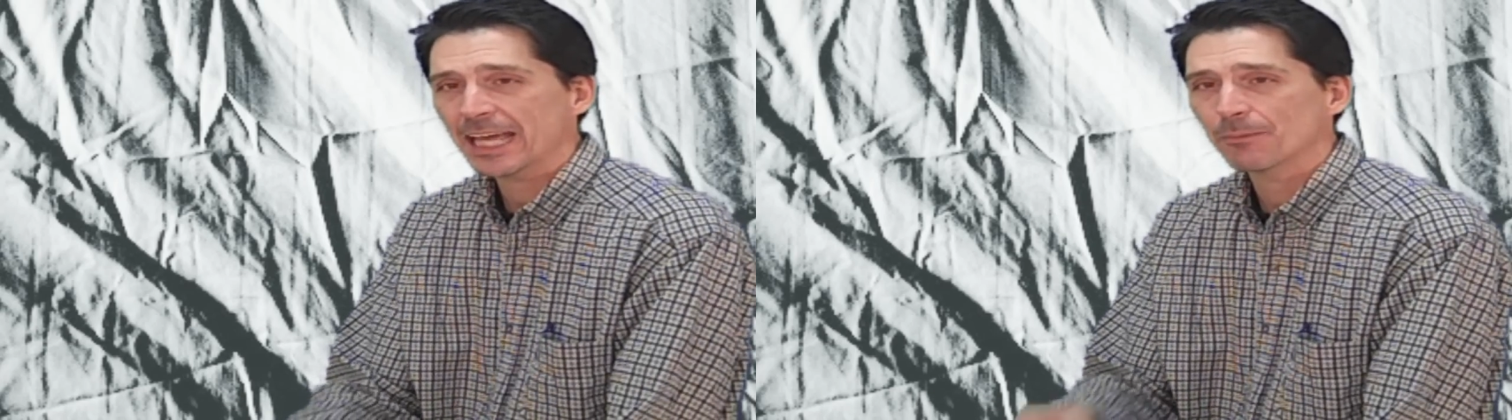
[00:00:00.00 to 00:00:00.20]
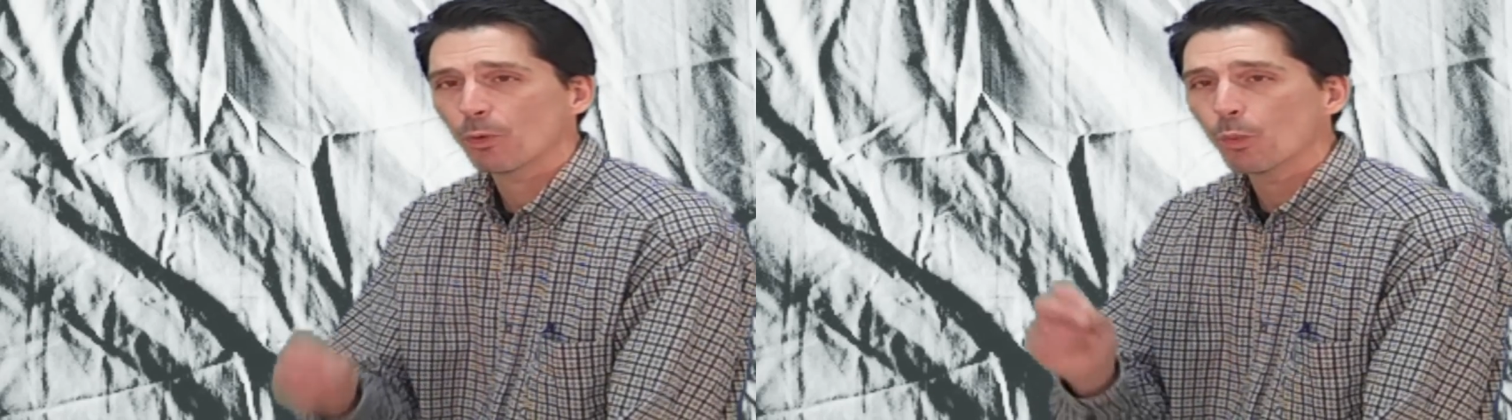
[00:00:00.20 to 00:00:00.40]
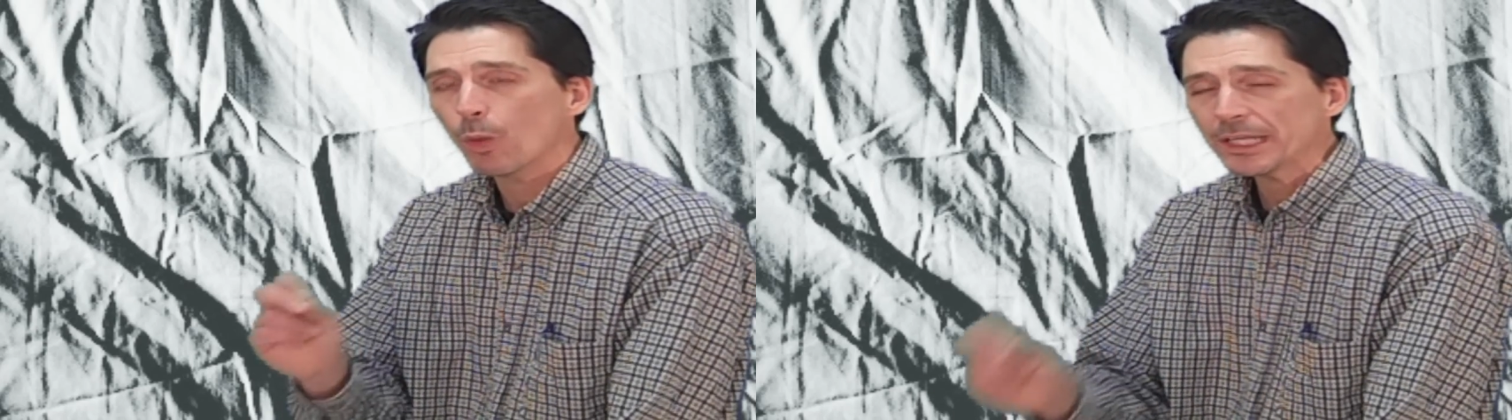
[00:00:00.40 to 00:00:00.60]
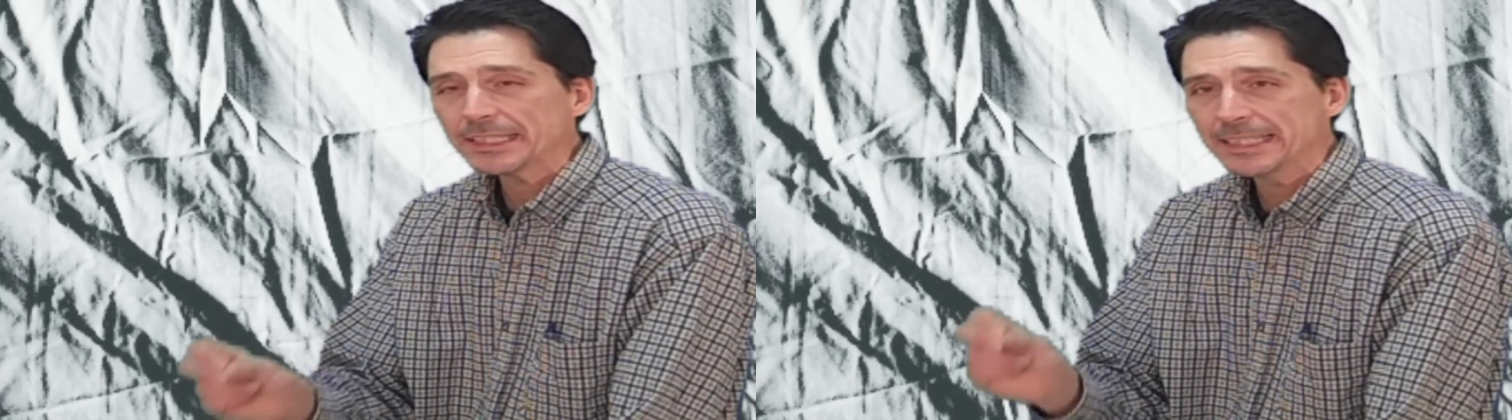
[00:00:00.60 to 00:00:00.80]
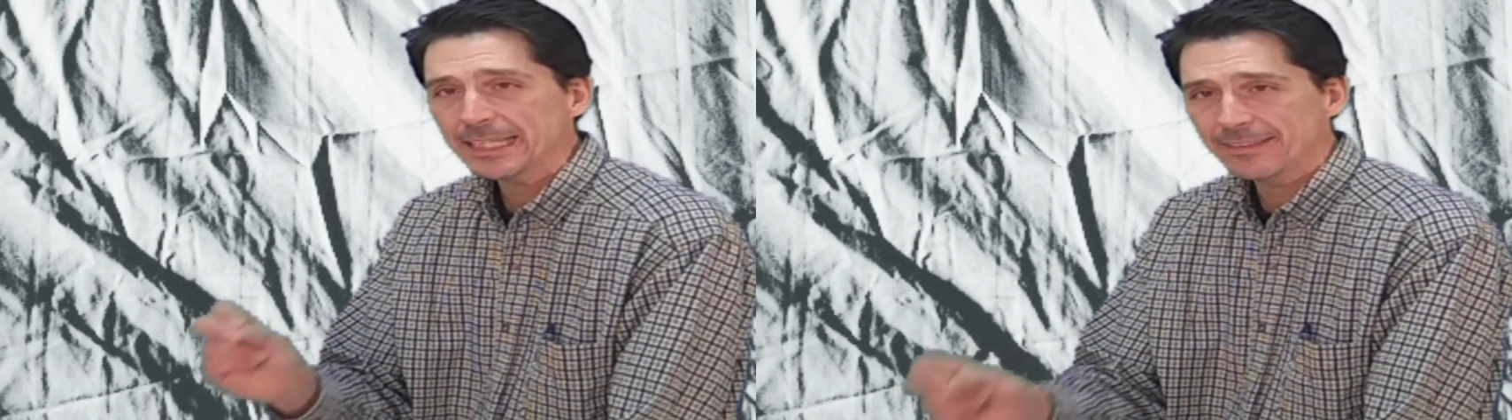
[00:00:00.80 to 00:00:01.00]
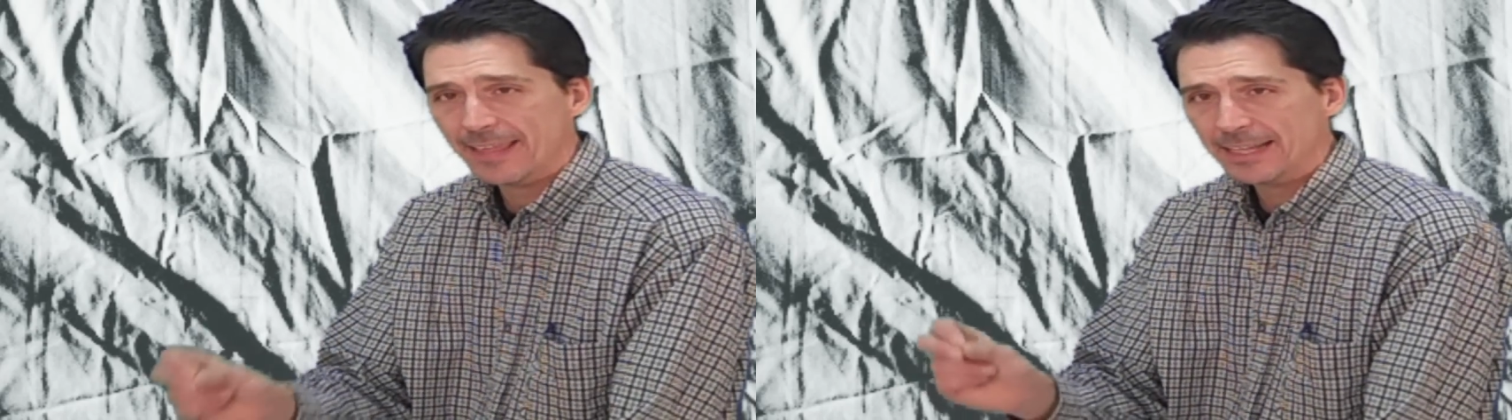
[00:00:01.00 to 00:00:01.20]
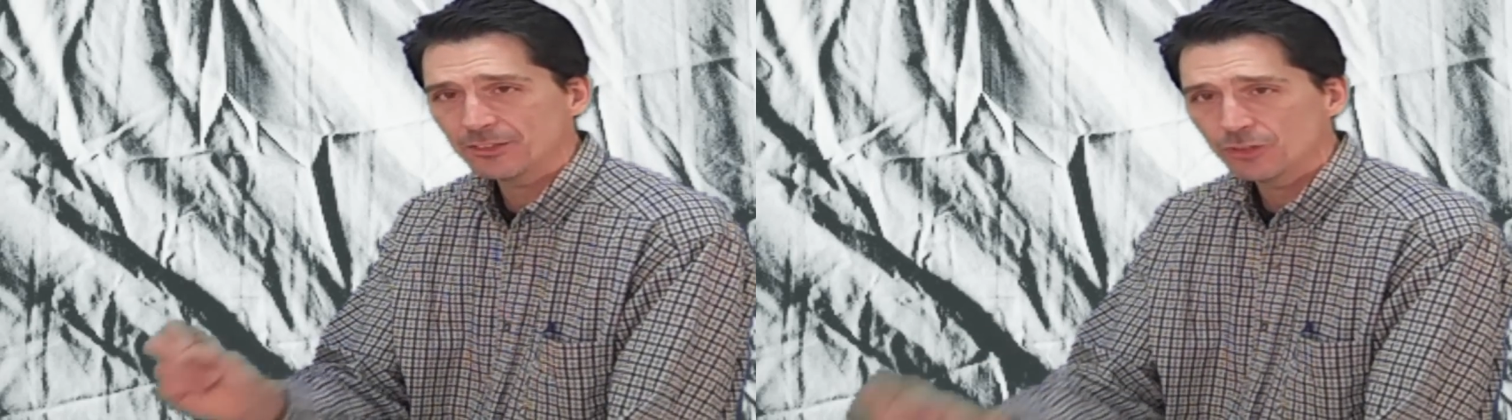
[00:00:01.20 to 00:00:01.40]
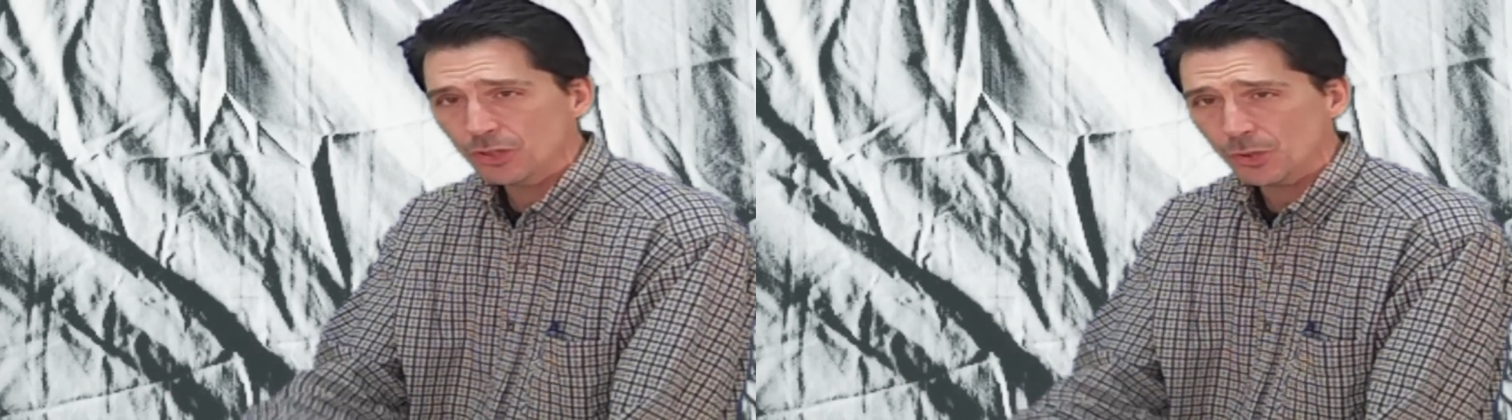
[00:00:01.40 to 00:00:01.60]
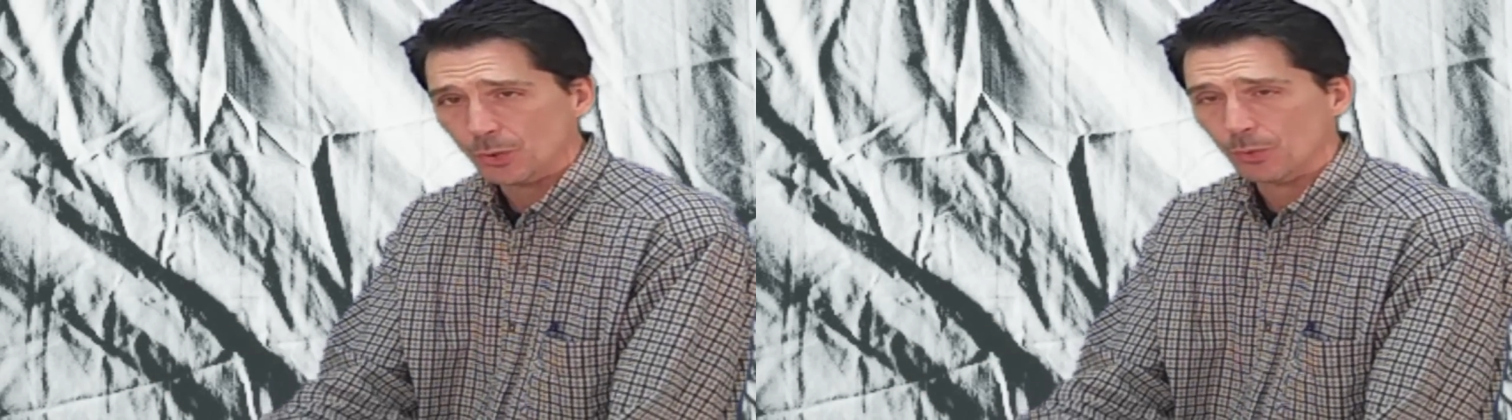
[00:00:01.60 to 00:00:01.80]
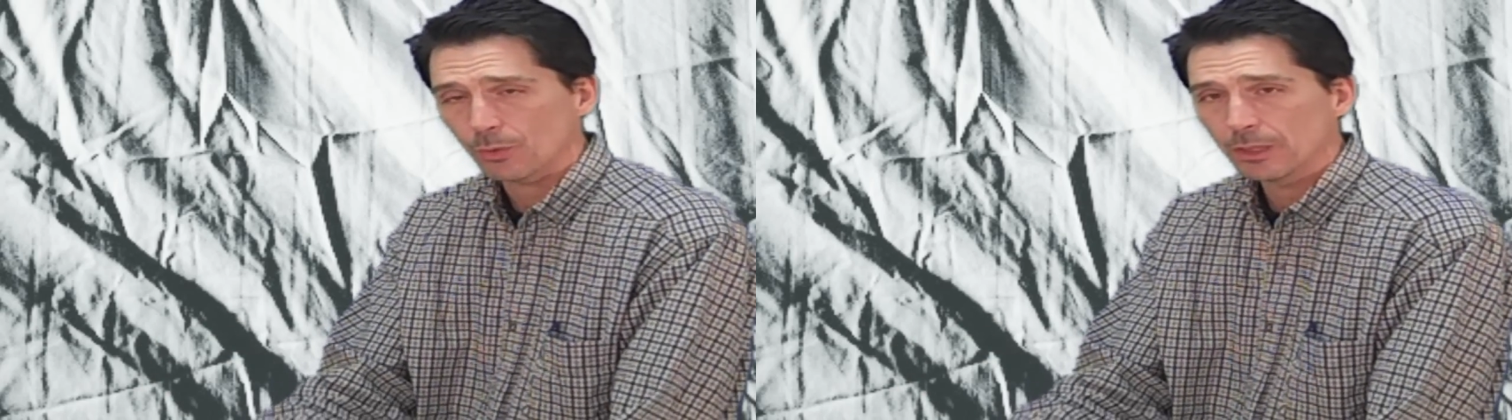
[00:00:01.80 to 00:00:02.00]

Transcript: animal? What did they do?